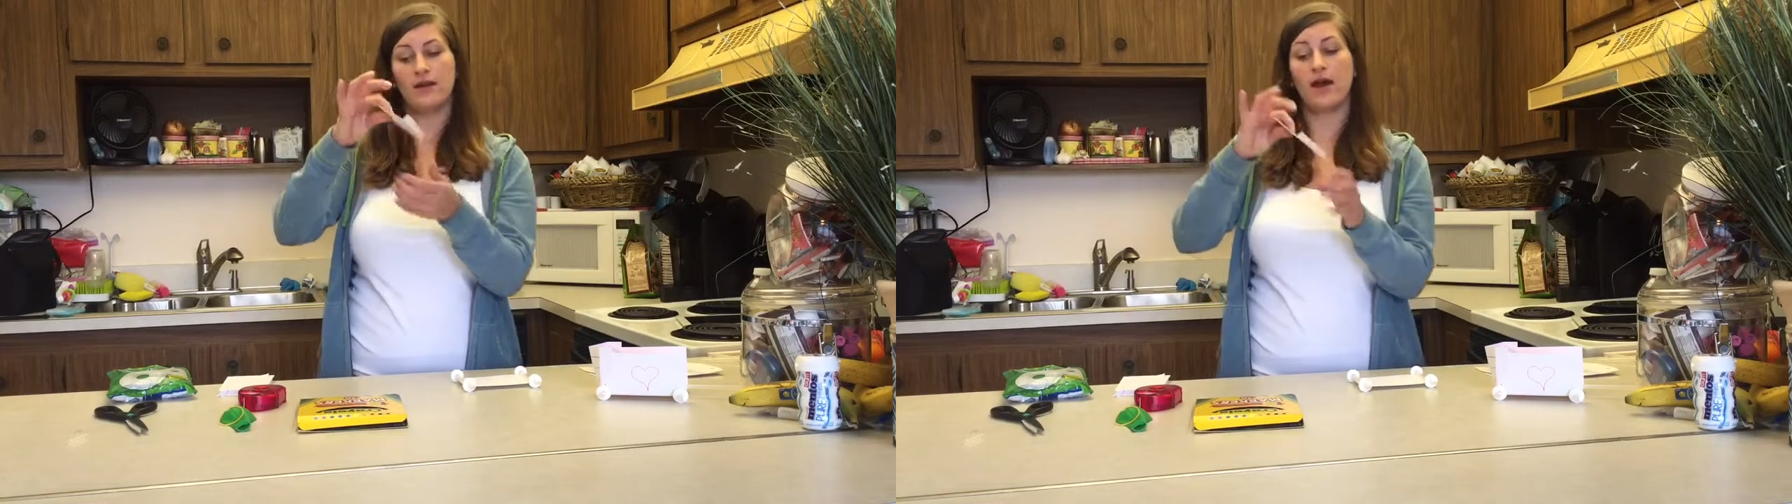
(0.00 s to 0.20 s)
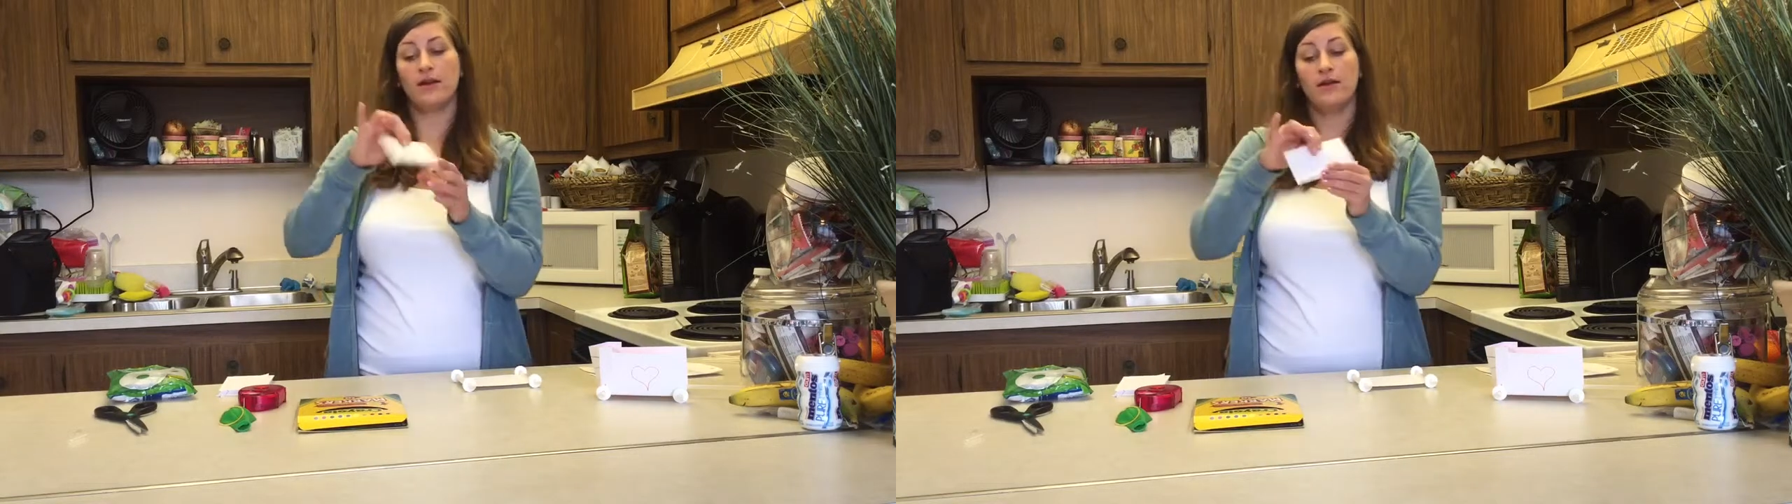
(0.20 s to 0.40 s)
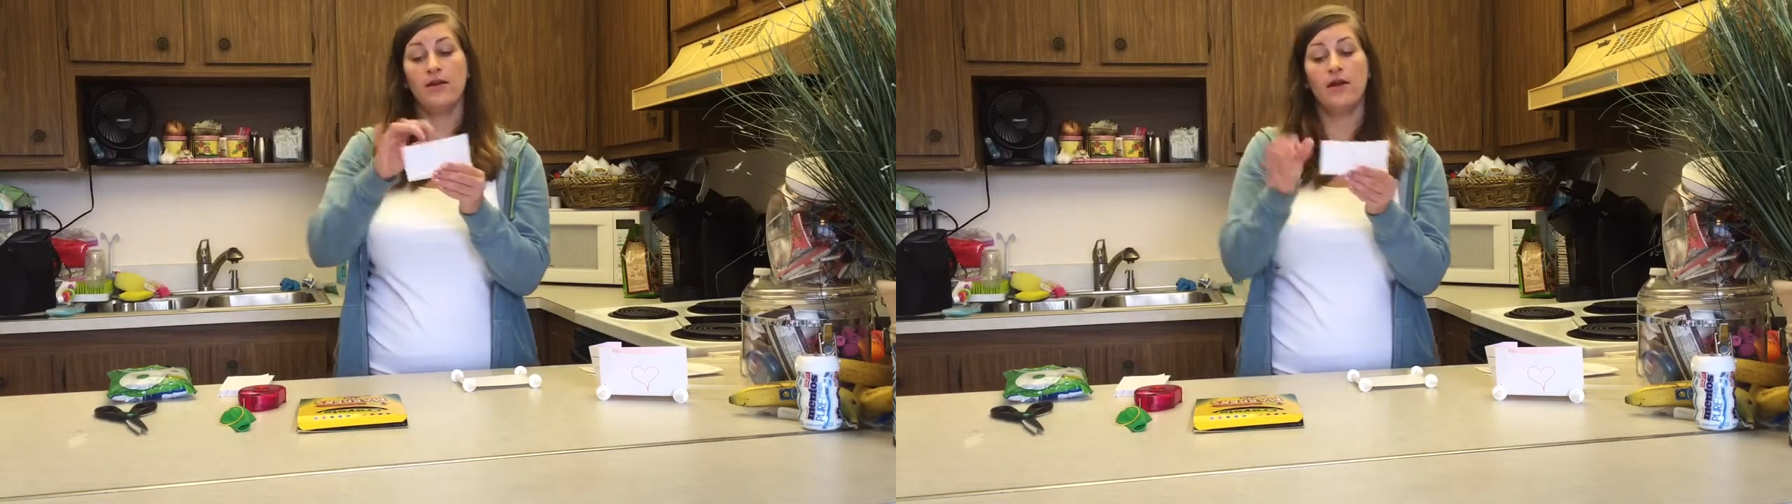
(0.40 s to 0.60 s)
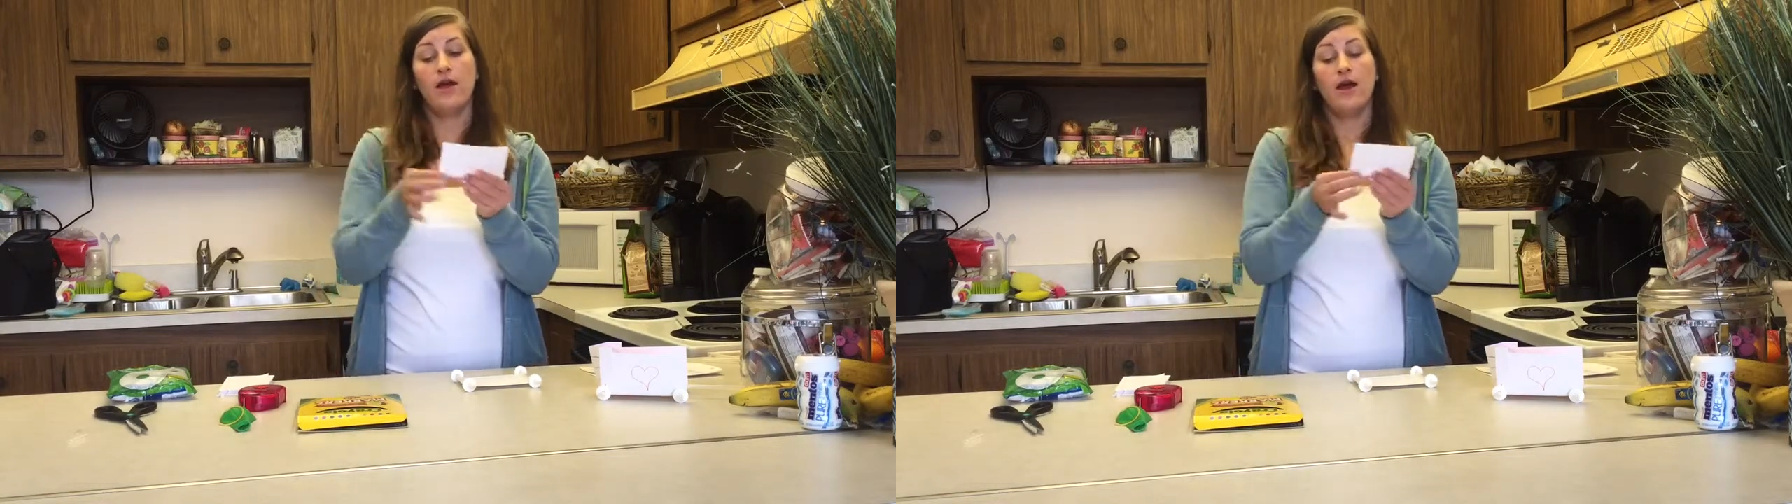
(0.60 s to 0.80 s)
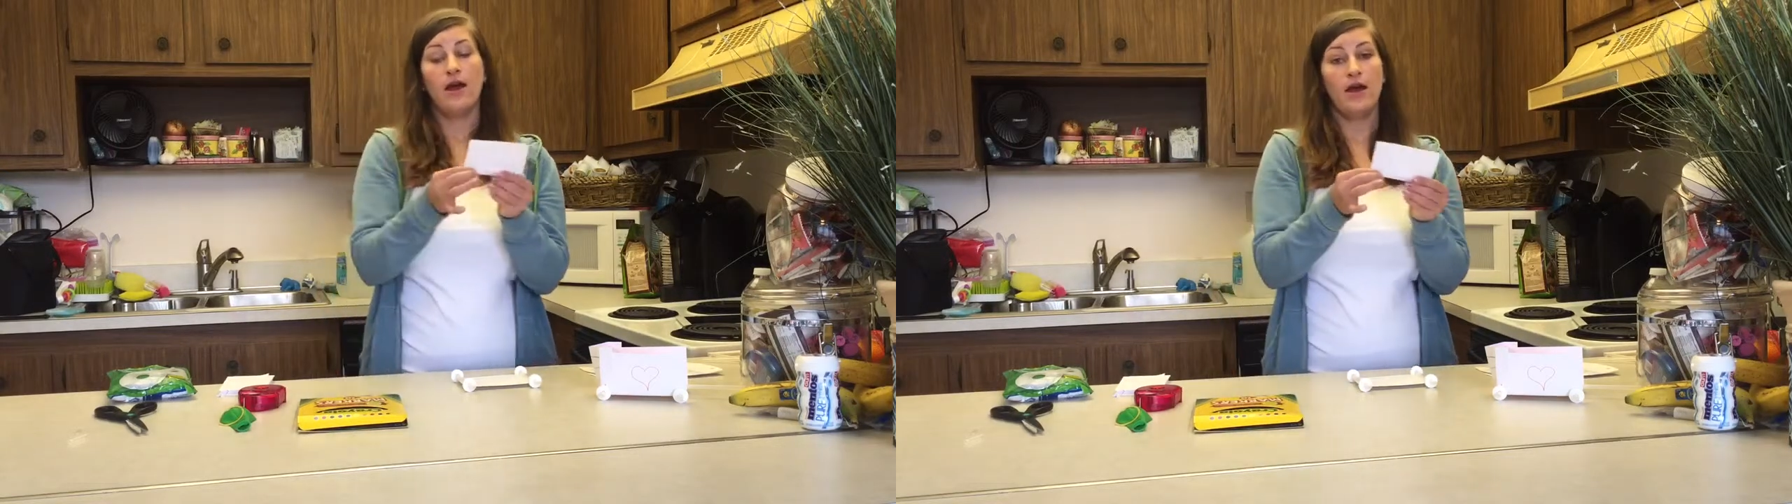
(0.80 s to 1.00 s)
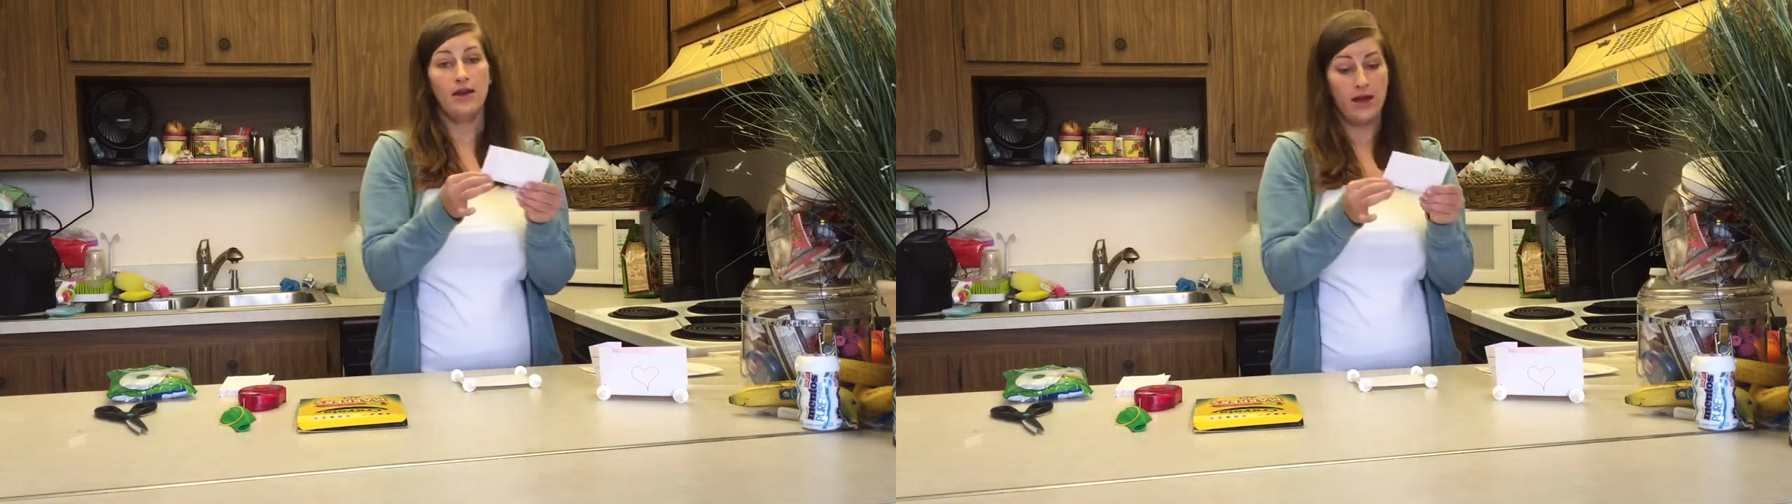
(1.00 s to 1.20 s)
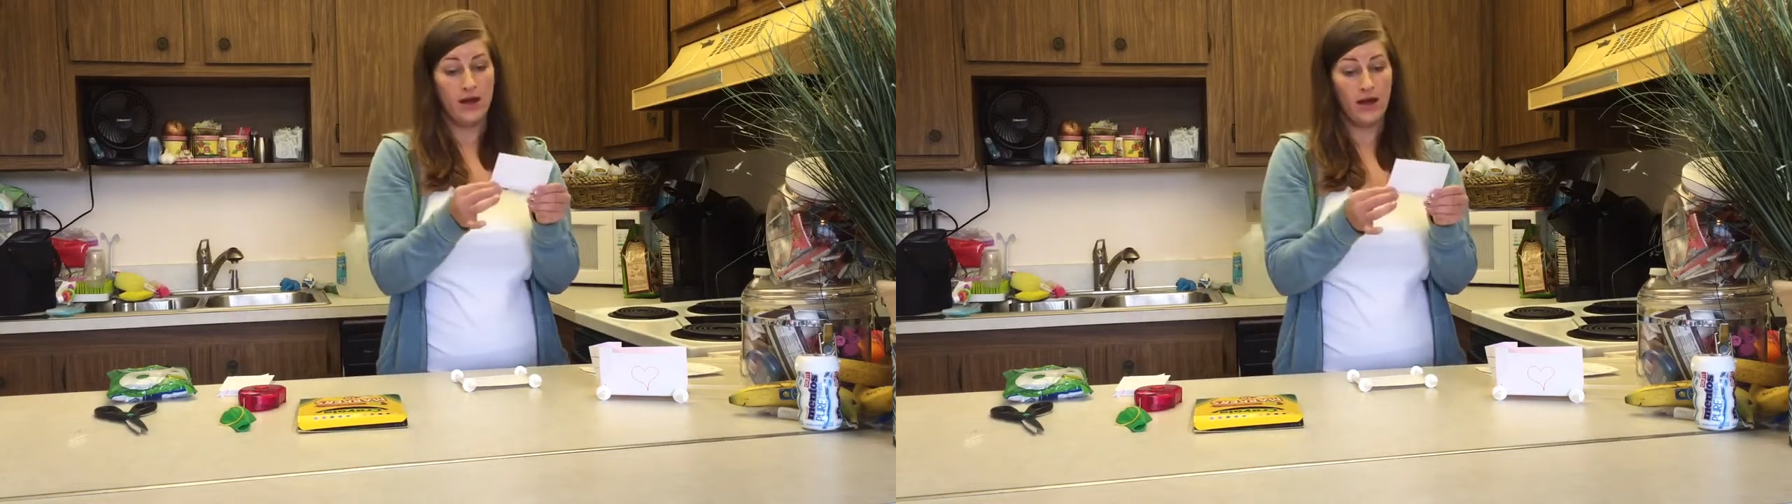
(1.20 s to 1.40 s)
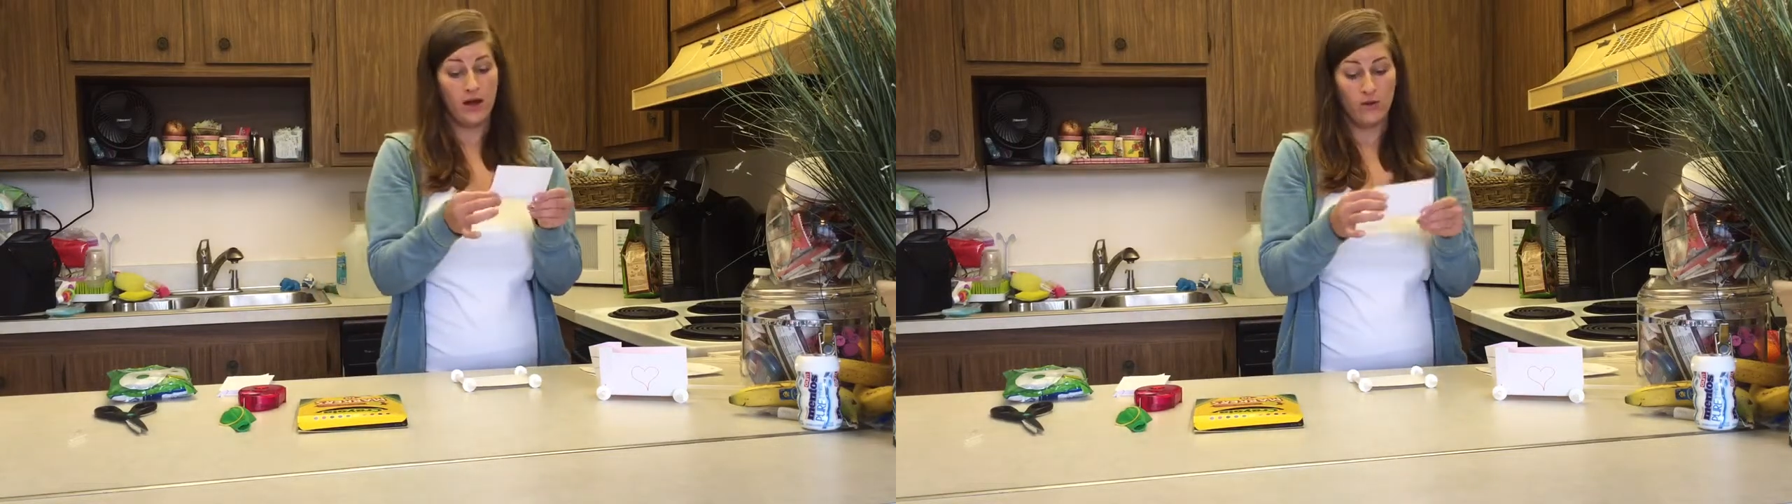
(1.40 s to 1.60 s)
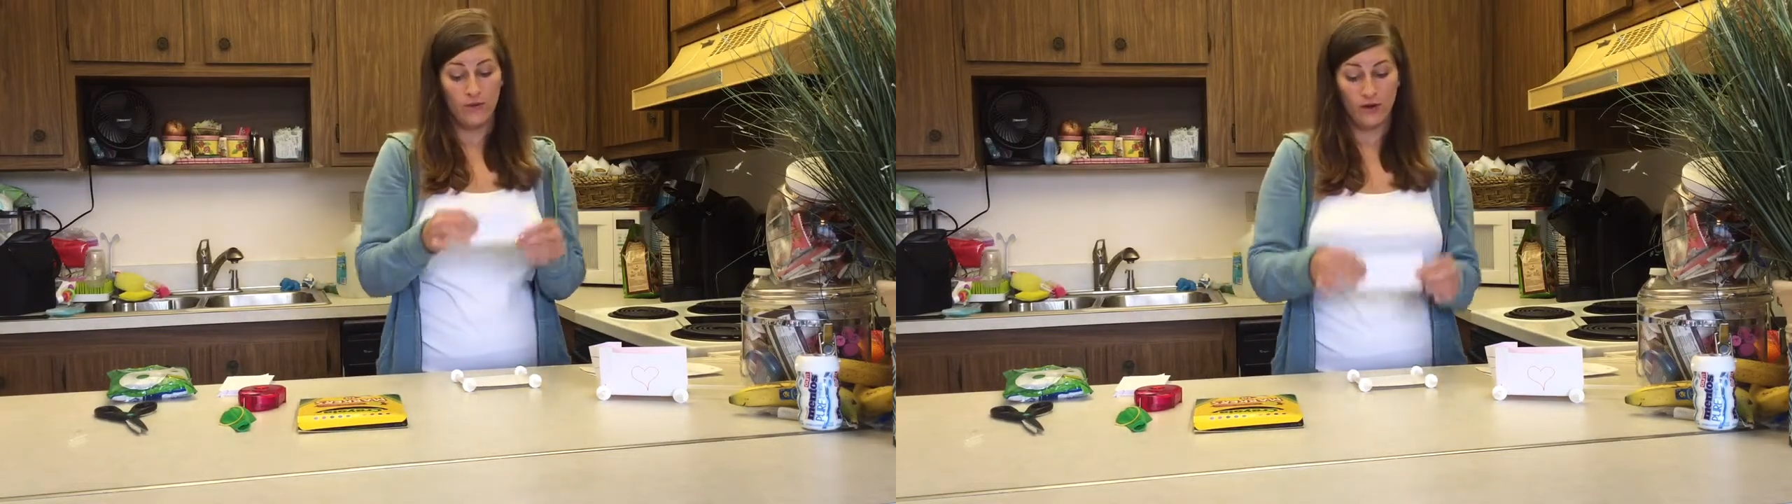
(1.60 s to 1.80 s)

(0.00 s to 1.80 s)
that. And now,